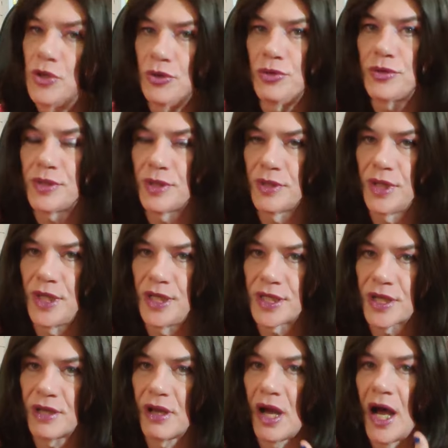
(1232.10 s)
use
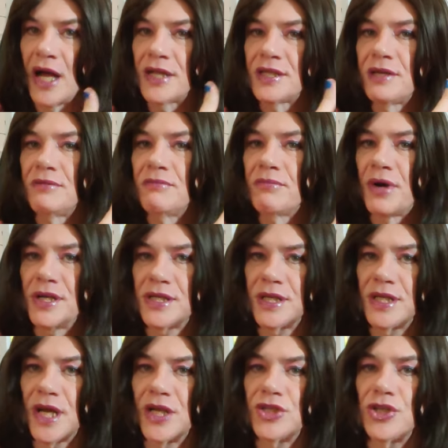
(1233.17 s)
these art
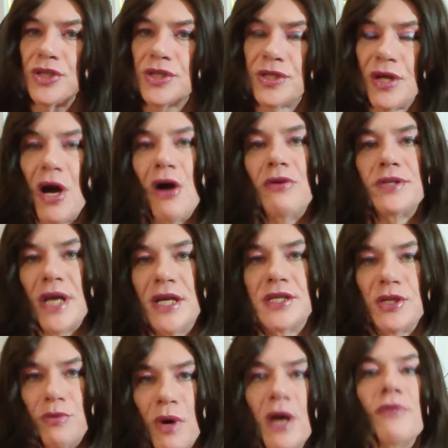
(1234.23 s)
presentation styles
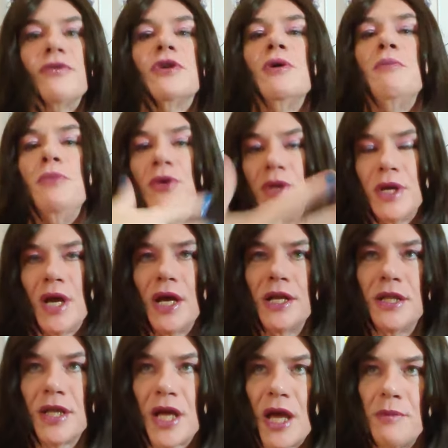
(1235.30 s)
as the way of
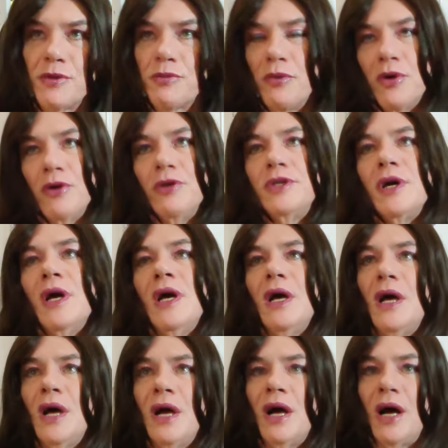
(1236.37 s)
communicating the game's world.
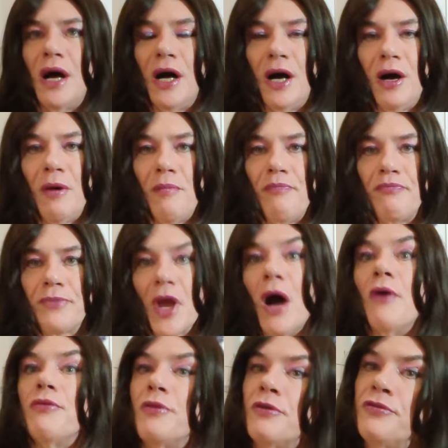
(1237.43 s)

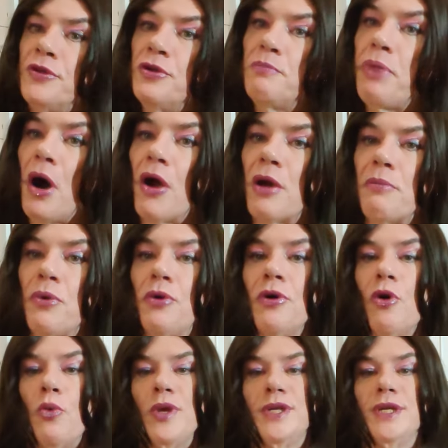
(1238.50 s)
I've reviewed Pirate
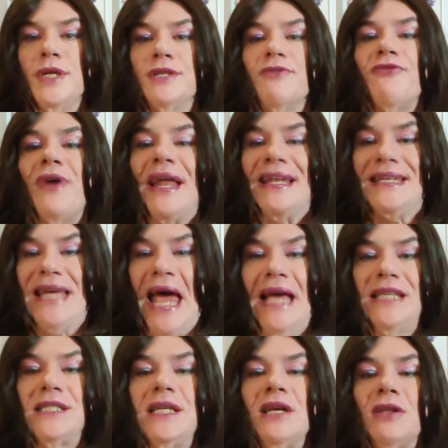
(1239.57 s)
Borg, which is
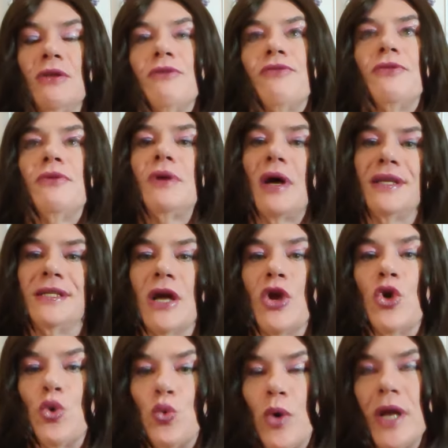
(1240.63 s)
fantastic. Look for it. It's a
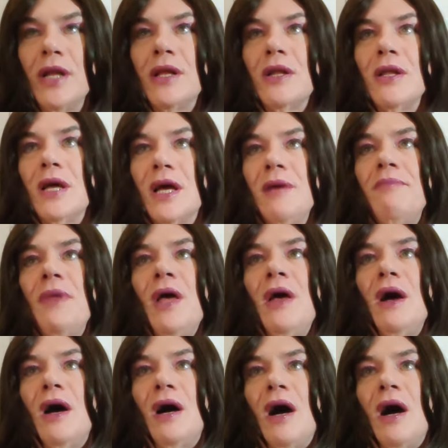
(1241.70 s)
great little game.